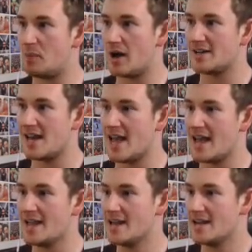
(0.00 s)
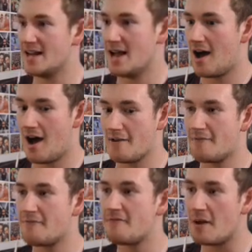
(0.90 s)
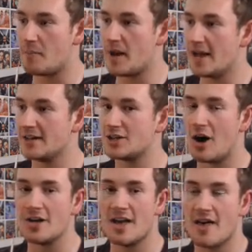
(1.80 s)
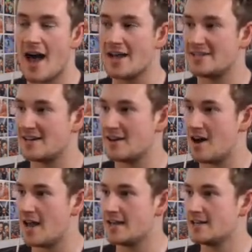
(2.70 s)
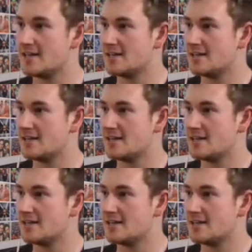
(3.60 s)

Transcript: buddy! I flipping got you there, didn't I?